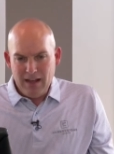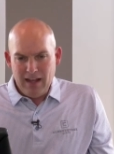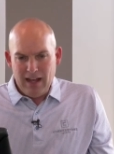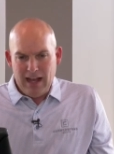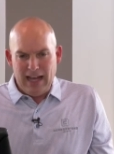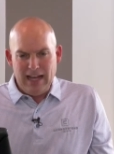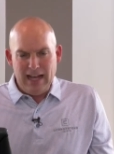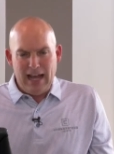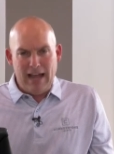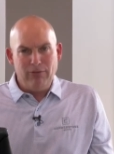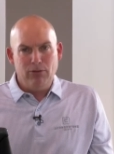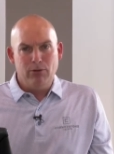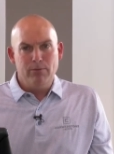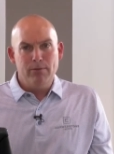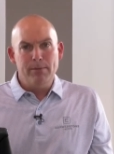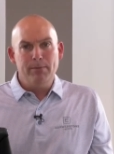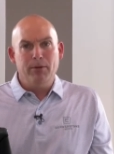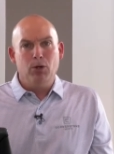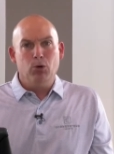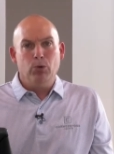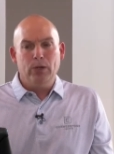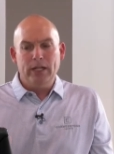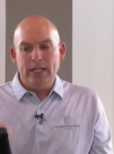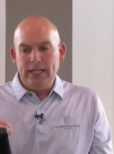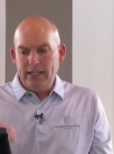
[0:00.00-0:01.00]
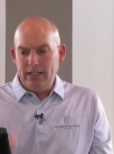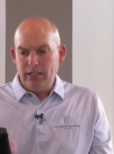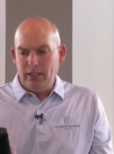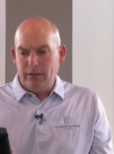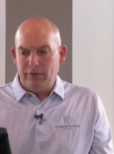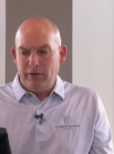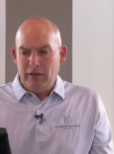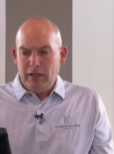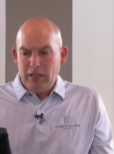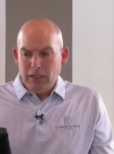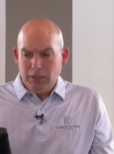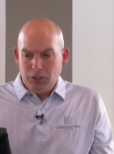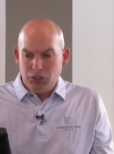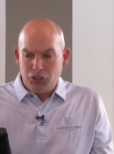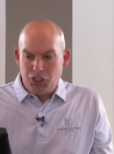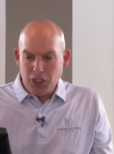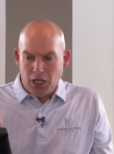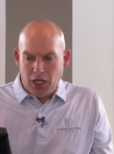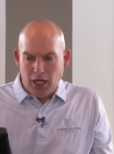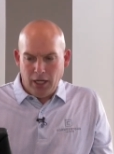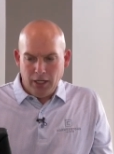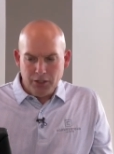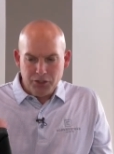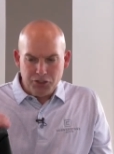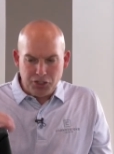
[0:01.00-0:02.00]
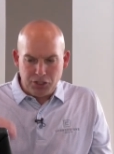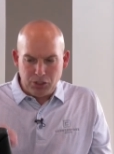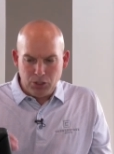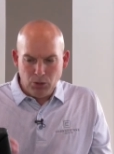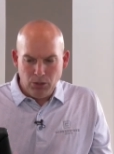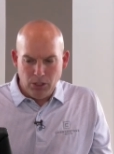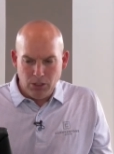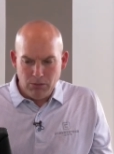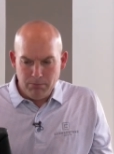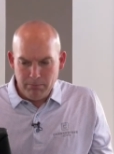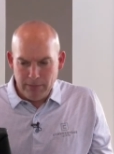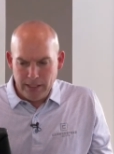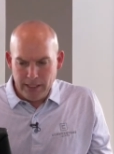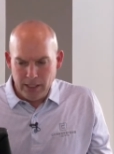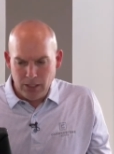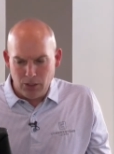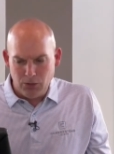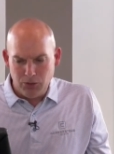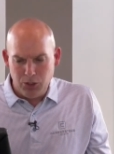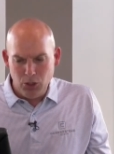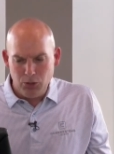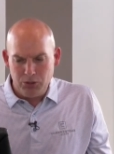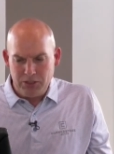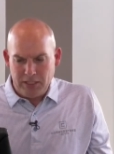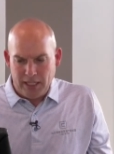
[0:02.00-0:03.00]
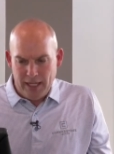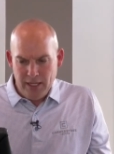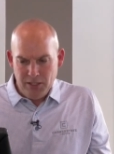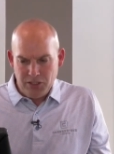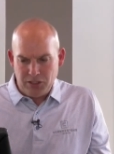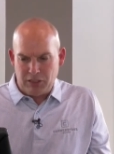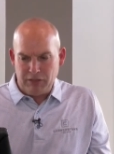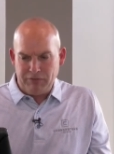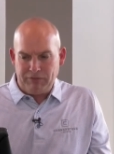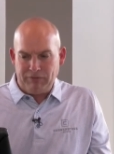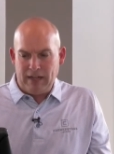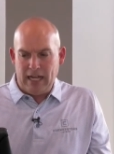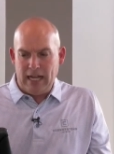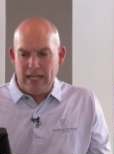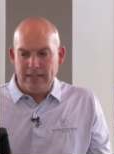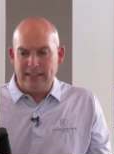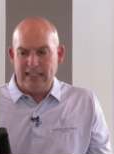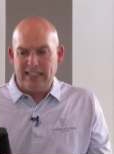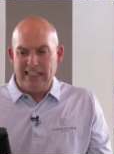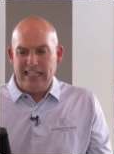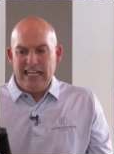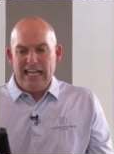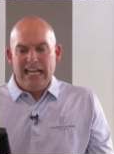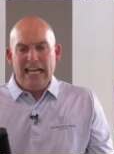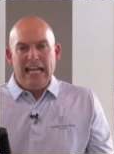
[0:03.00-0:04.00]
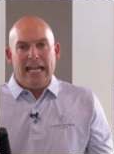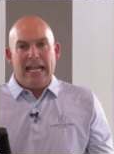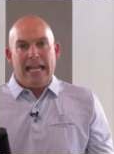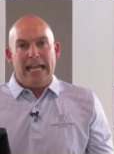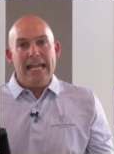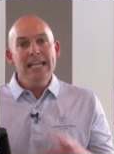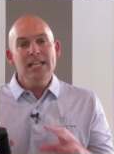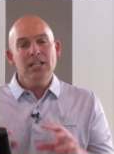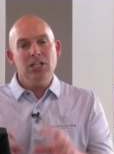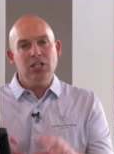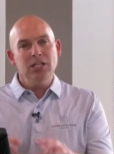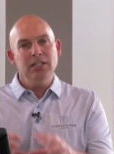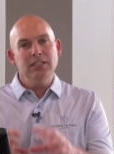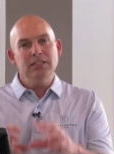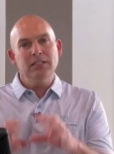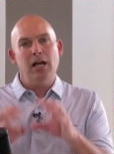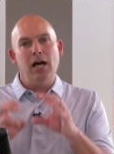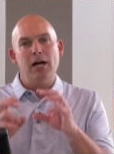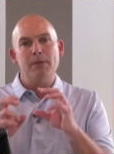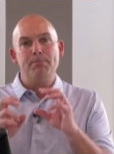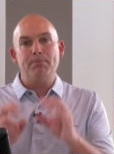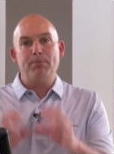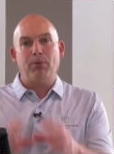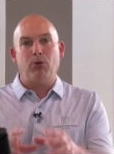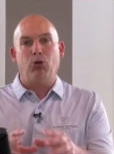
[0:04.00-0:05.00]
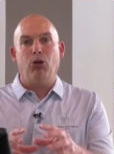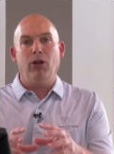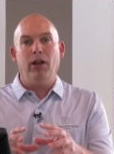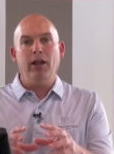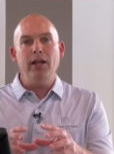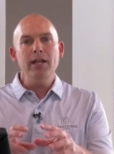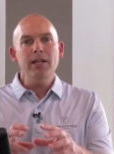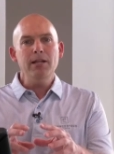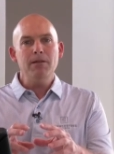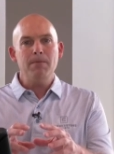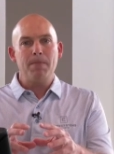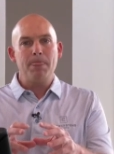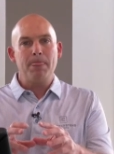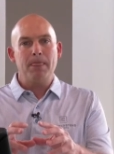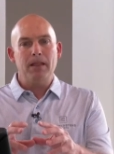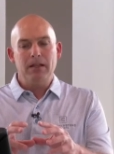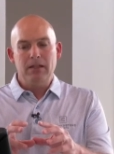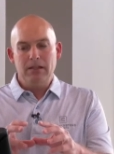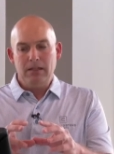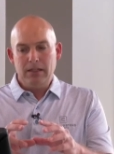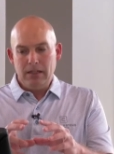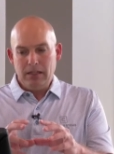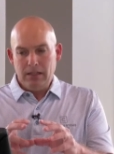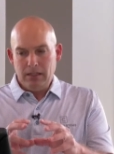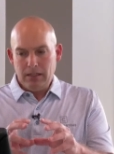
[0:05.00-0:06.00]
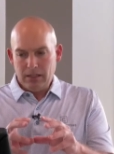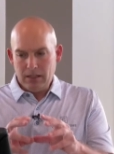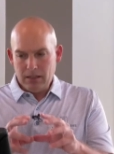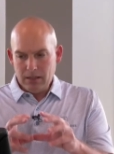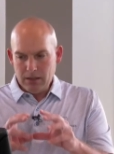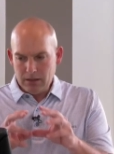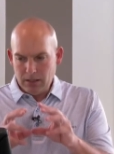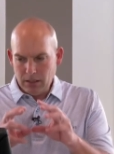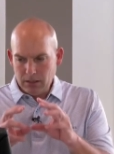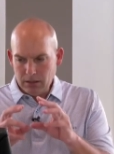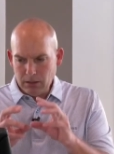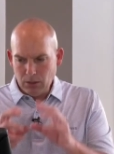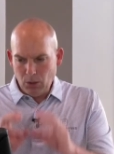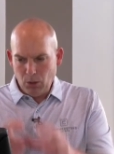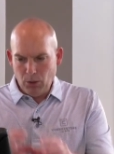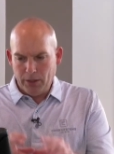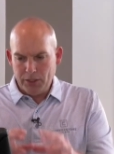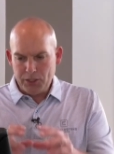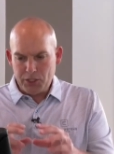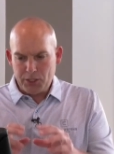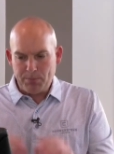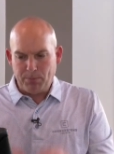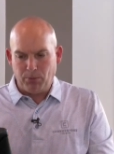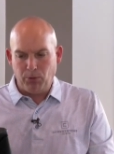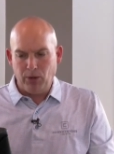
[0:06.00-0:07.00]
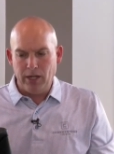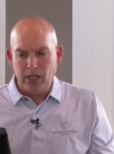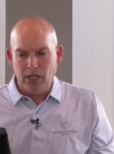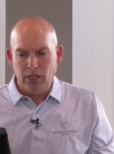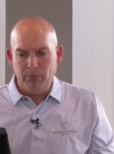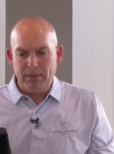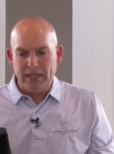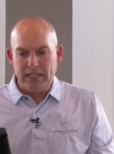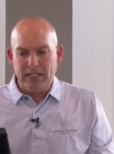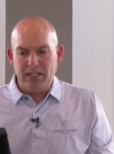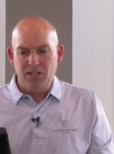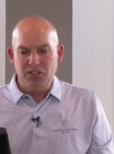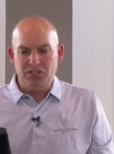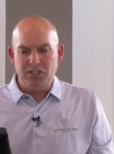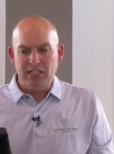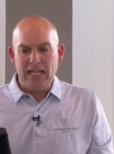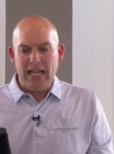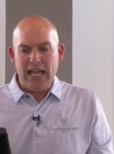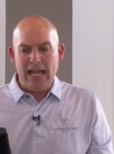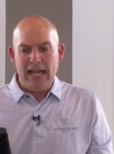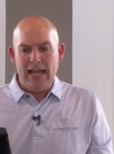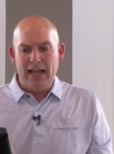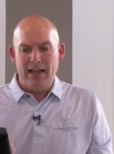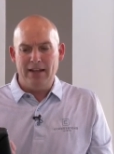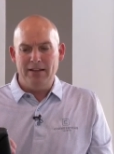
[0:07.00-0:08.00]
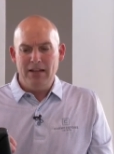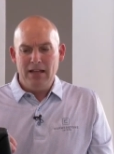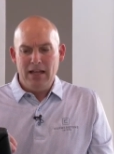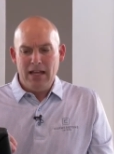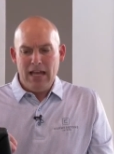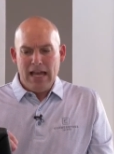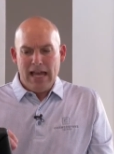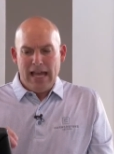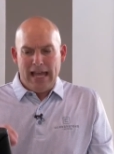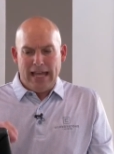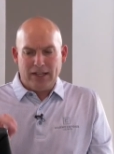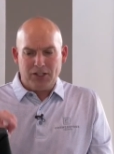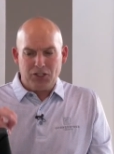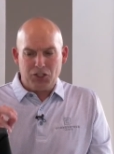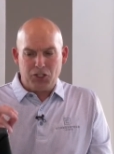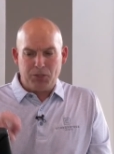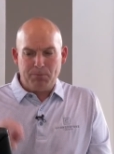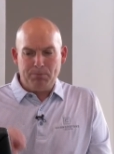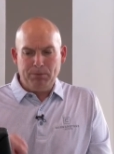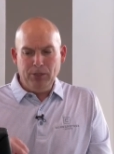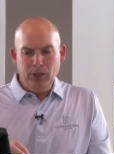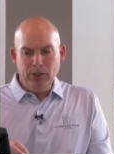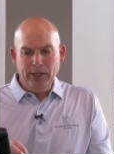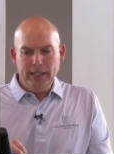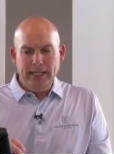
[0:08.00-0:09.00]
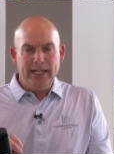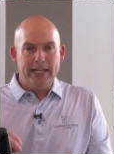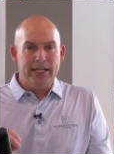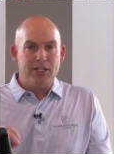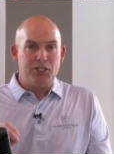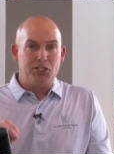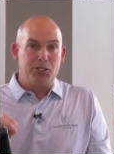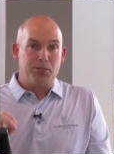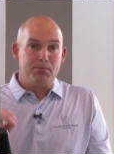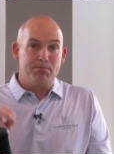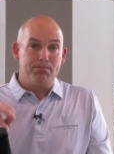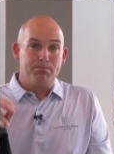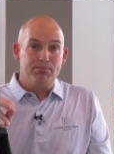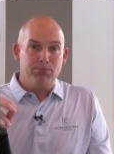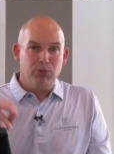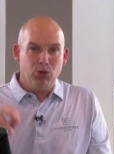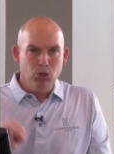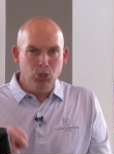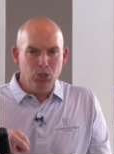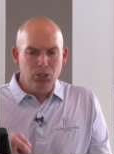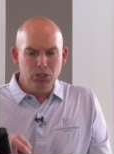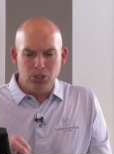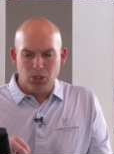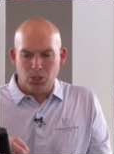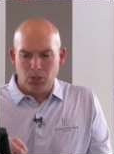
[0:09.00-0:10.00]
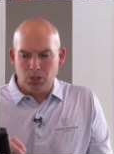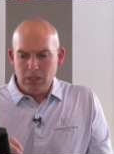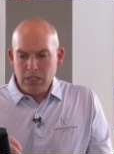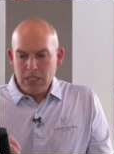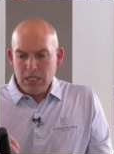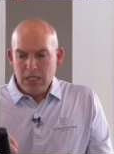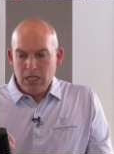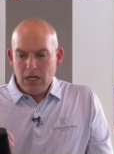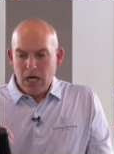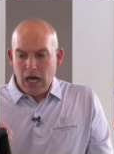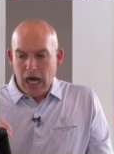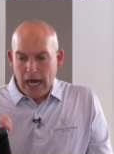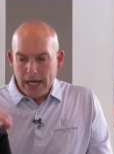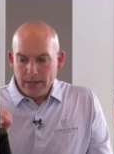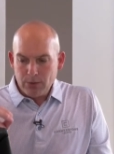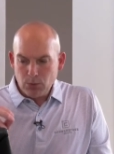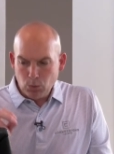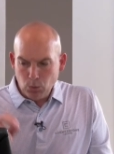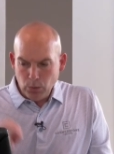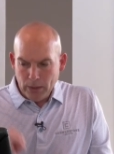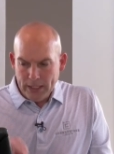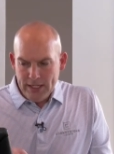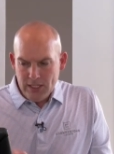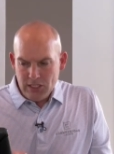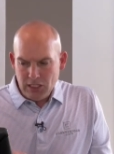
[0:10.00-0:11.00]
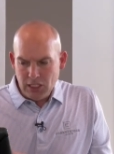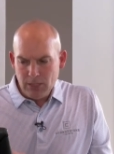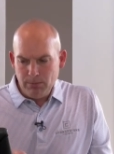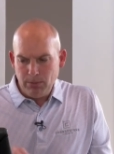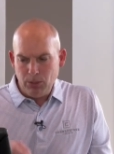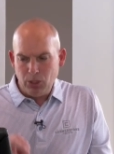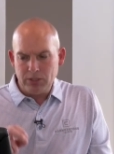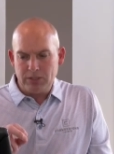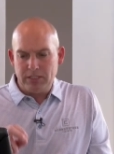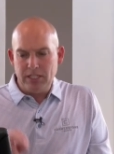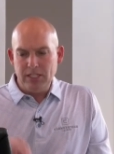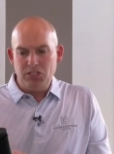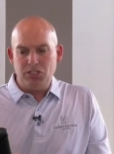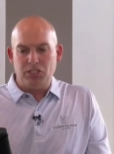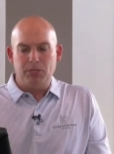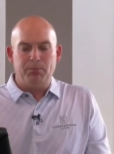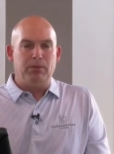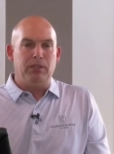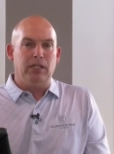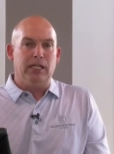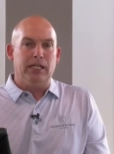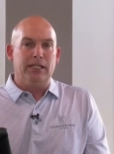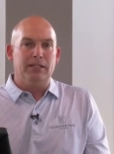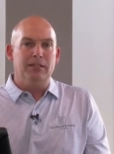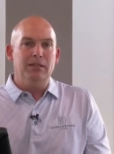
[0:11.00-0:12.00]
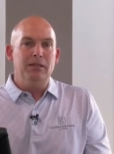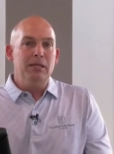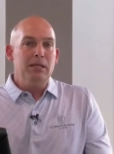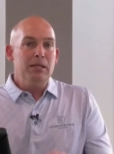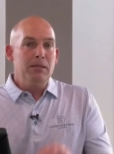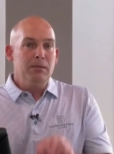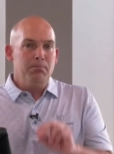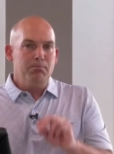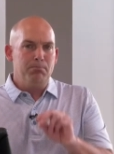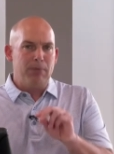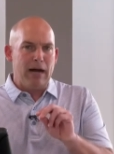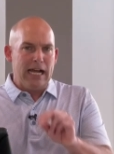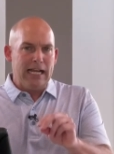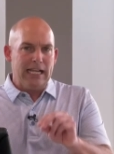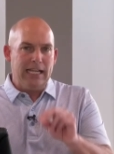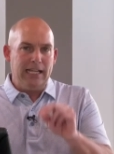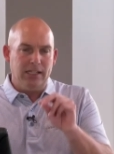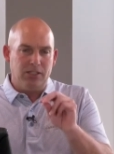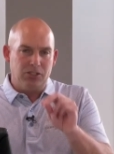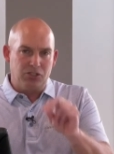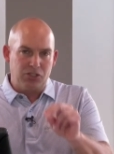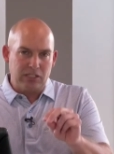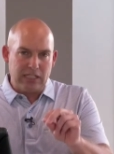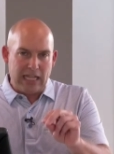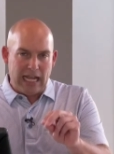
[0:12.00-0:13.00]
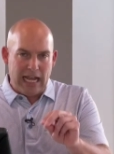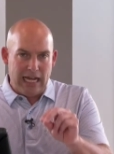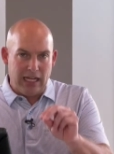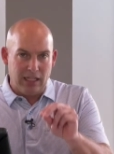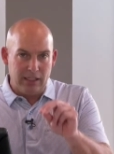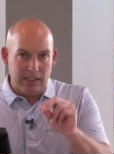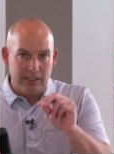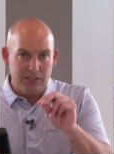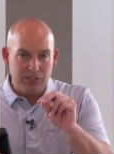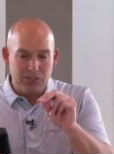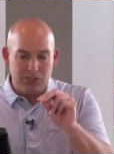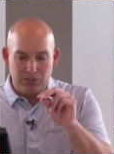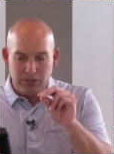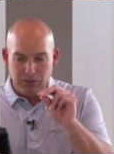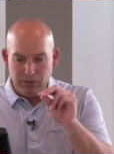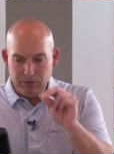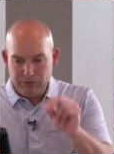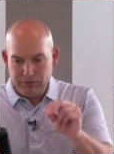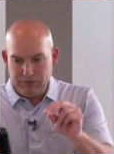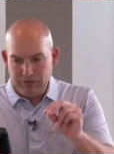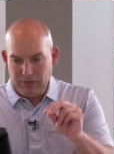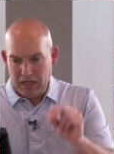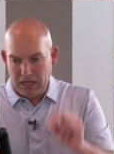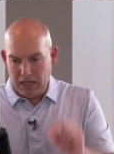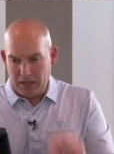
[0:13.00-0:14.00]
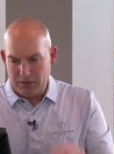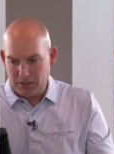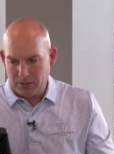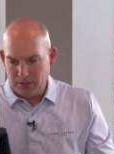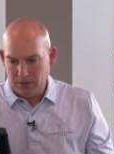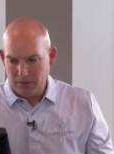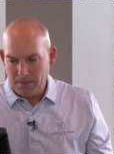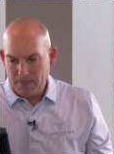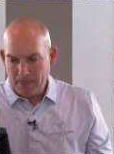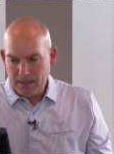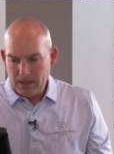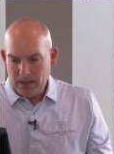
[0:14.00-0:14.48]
I, I remember reading of John Stuart Mill, who testified that he could not pray the Lord's Prayer because he had experienced brutal, unreasonable discipline by his calloused father.